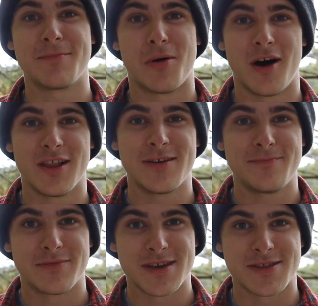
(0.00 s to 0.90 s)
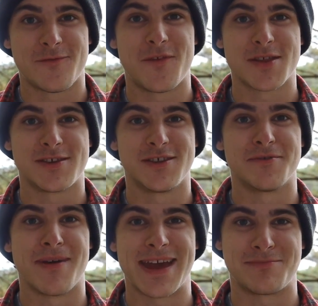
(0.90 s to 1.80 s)
Paula, he's a fuzzy
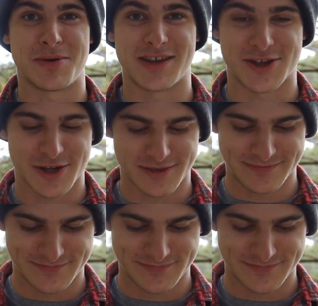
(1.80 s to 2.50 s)
little man peach.